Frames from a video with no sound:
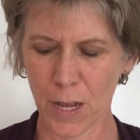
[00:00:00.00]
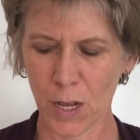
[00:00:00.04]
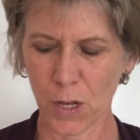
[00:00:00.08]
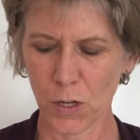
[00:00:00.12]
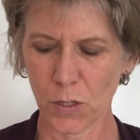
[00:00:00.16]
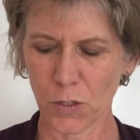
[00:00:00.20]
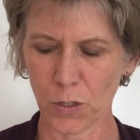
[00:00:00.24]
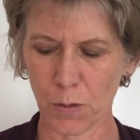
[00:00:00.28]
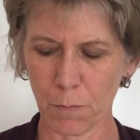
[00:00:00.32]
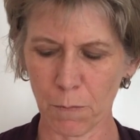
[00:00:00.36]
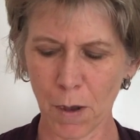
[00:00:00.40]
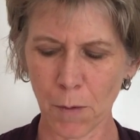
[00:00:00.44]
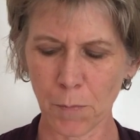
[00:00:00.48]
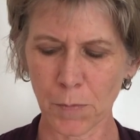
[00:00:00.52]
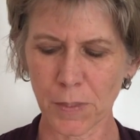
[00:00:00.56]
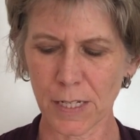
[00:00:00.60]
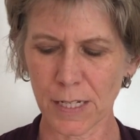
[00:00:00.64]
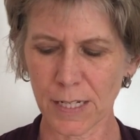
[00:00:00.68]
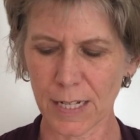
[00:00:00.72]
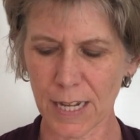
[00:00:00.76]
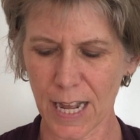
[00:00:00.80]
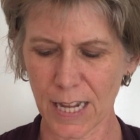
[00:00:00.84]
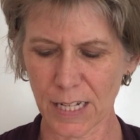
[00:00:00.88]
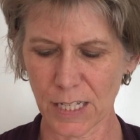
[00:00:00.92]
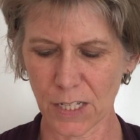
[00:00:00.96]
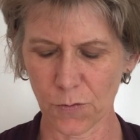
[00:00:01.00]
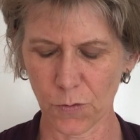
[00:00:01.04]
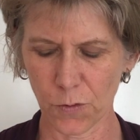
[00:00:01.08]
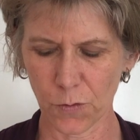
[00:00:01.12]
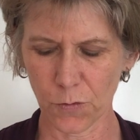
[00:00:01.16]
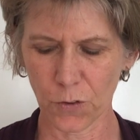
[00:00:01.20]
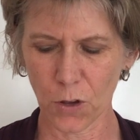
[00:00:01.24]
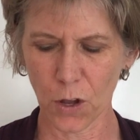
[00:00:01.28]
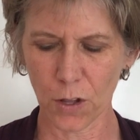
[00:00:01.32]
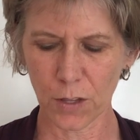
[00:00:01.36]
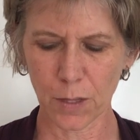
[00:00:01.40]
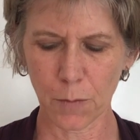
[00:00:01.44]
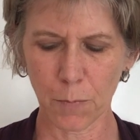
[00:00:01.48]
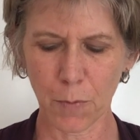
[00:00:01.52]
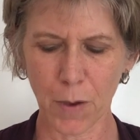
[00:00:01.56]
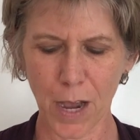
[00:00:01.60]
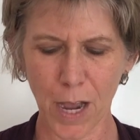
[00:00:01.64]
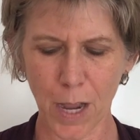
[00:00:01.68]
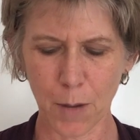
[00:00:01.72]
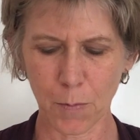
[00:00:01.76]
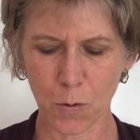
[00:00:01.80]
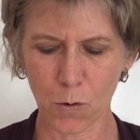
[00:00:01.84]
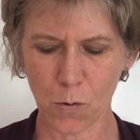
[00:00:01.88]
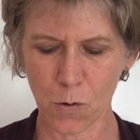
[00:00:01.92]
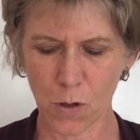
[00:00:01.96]
So mums and dads, if you've got the
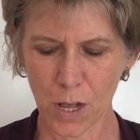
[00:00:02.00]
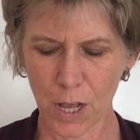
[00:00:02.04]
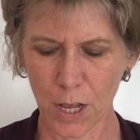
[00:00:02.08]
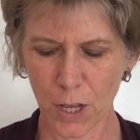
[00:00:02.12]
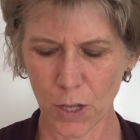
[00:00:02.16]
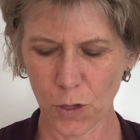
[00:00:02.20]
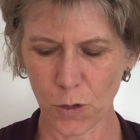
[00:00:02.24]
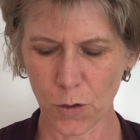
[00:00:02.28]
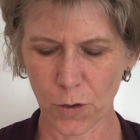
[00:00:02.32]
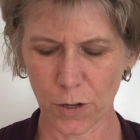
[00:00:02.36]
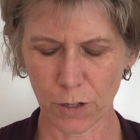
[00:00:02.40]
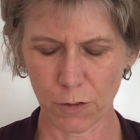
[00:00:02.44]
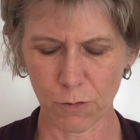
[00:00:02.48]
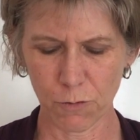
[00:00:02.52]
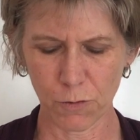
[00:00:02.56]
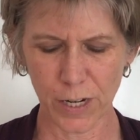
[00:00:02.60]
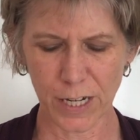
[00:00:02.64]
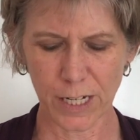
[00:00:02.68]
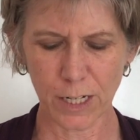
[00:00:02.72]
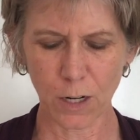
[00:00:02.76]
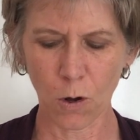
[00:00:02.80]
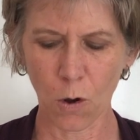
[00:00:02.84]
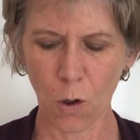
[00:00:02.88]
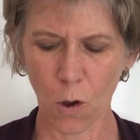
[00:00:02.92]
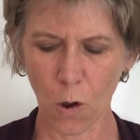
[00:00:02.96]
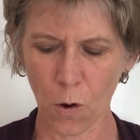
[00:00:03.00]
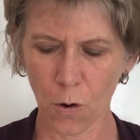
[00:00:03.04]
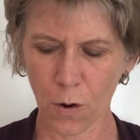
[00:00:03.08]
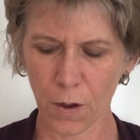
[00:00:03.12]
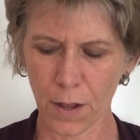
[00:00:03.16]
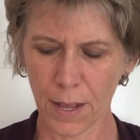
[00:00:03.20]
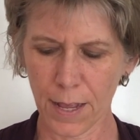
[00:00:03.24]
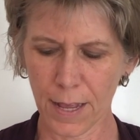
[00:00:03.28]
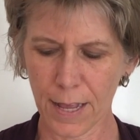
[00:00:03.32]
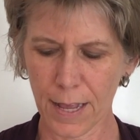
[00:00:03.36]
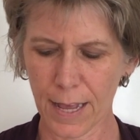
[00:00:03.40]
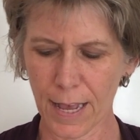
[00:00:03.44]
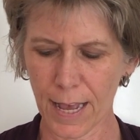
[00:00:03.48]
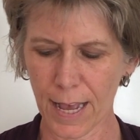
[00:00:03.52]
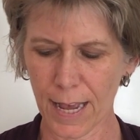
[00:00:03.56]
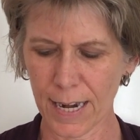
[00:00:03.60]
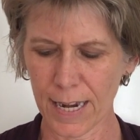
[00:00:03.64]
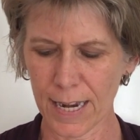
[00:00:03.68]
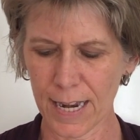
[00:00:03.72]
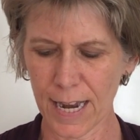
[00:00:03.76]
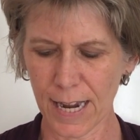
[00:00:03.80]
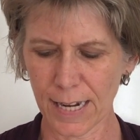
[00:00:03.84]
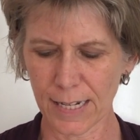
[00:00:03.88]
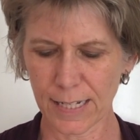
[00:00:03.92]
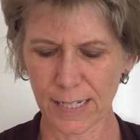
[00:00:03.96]
Bible, you can read along.
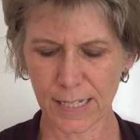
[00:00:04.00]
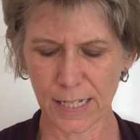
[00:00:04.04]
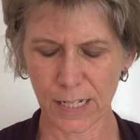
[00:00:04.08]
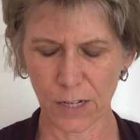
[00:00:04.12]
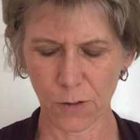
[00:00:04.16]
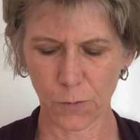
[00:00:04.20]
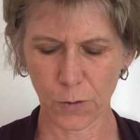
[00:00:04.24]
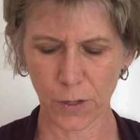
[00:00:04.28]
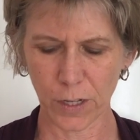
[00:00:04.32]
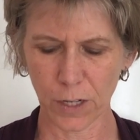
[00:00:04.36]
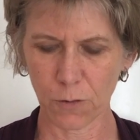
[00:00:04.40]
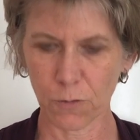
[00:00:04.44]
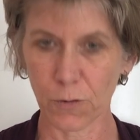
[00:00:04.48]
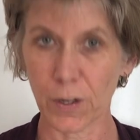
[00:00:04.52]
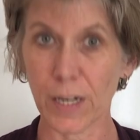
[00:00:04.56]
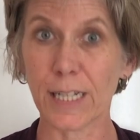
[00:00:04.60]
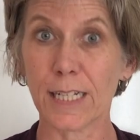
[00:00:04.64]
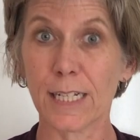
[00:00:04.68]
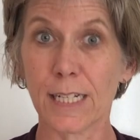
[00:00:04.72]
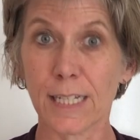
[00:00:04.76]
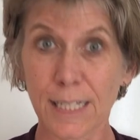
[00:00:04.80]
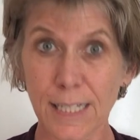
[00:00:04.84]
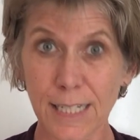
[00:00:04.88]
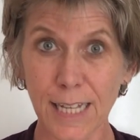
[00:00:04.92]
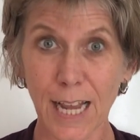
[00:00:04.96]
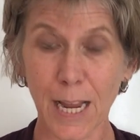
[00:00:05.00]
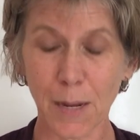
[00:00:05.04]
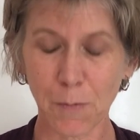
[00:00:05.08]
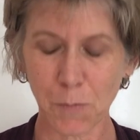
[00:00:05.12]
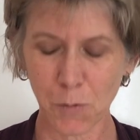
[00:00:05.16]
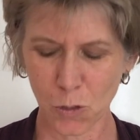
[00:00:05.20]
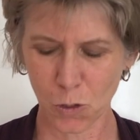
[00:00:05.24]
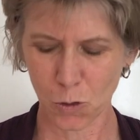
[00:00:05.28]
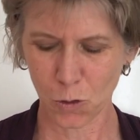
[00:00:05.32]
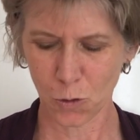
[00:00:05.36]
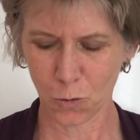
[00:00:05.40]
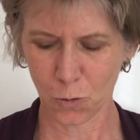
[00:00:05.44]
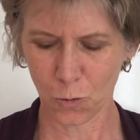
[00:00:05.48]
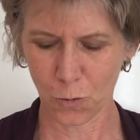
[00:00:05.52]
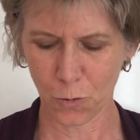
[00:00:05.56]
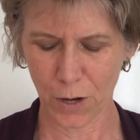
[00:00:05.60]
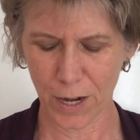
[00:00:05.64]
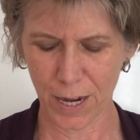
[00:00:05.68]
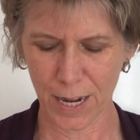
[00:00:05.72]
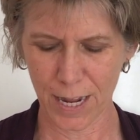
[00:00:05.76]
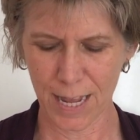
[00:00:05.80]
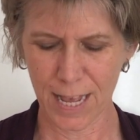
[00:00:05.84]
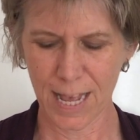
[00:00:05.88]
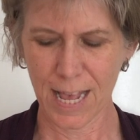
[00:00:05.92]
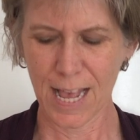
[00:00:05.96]
And let's see if we can read the same
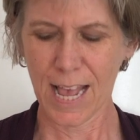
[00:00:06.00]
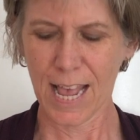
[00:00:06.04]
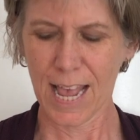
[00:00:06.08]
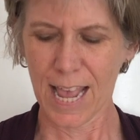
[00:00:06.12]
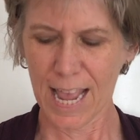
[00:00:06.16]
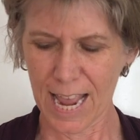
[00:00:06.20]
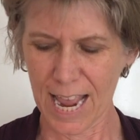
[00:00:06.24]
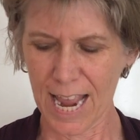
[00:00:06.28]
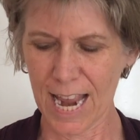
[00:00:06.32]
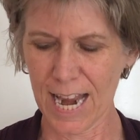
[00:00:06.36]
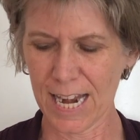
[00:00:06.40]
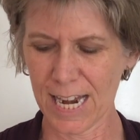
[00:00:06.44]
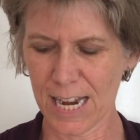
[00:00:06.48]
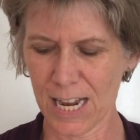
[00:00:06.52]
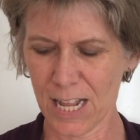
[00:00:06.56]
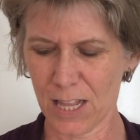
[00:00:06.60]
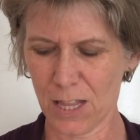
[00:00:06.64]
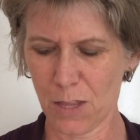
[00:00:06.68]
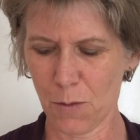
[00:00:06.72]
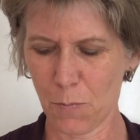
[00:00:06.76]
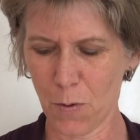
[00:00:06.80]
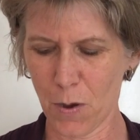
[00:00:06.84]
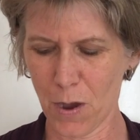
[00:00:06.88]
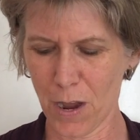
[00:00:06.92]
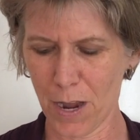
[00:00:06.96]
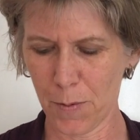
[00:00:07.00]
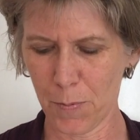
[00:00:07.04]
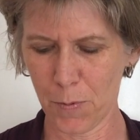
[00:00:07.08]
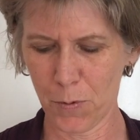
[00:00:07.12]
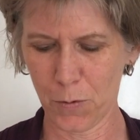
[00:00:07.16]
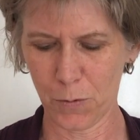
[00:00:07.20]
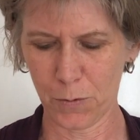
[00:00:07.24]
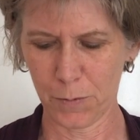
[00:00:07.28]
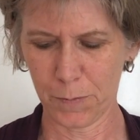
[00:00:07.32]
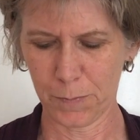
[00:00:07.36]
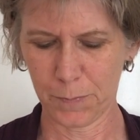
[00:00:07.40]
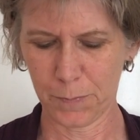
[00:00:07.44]
story in the Bible.